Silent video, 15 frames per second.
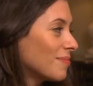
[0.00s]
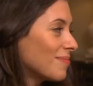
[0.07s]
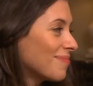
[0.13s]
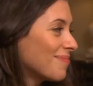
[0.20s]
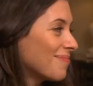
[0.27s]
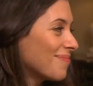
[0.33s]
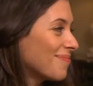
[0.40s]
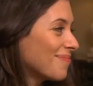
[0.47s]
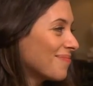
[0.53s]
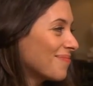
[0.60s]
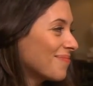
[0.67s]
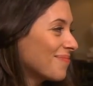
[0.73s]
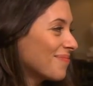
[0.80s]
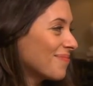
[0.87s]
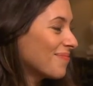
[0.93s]

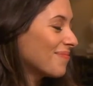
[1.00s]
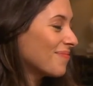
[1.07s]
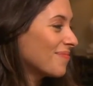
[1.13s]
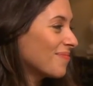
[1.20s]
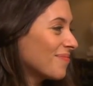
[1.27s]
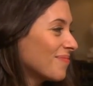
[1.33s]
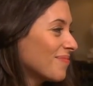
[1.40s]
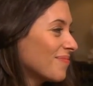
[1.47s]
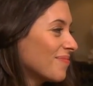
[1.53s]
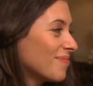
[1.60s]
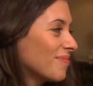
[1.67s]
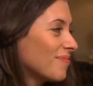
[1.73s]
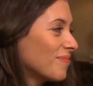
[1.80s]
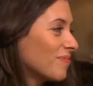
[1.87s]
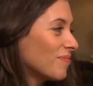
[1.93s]

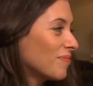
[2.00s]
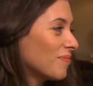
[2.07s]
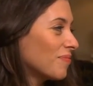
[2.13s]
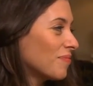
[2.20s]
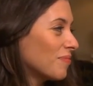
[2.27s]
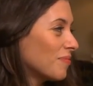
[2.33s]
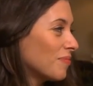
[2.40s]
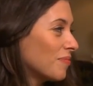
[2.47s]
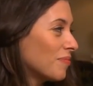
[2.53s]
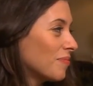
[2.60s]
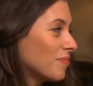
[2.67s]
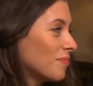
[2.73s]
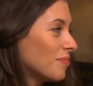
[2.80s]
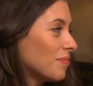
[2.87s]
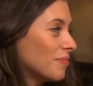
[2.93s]

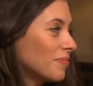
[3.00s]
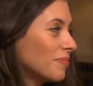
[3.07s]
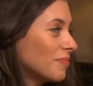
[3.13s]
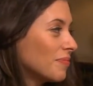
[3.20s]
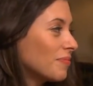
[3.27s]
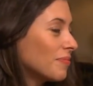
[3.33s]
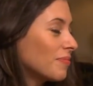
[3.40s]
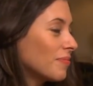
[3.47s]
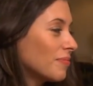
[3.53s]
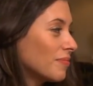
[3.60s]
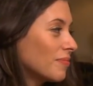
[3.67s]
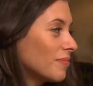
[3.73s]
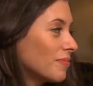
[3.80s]
This person isn't speaking.